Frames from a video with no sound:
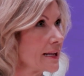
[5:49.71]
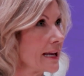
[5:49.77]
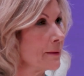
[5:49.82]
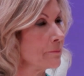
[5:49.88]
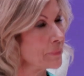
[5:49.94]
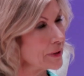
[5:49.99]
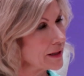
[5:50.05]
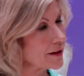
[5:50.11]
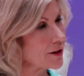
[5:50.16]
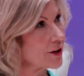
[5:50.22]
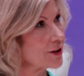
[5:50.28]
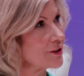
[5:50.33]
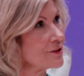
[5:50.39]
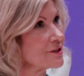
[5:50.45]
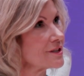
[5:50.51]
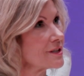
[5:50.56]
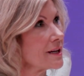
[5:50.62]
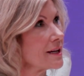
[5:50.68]
MBIT
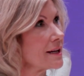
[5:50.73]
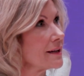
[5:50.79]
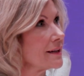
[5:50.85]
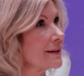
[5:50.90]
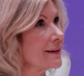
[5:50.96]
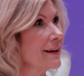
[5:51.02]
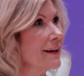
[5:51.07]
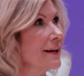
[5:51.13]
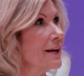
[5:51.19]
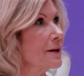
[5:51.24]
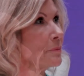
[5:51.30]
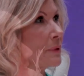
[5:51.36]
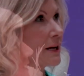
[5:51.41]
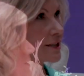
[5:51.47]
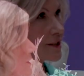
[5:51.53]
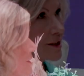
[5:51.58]
coaching, passion